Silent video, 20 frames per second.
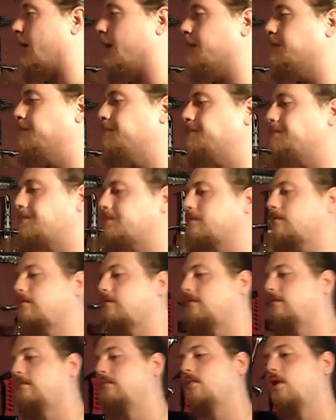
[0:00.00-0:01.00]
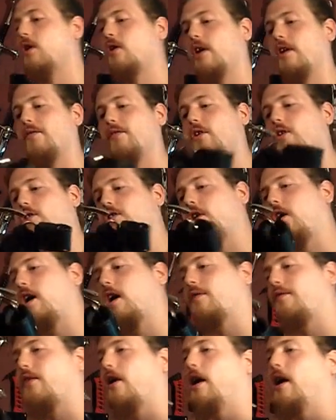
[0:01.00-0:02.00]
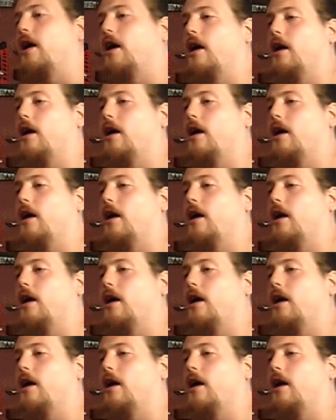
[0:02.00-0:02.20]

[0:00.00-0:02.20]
why. Okay, first off,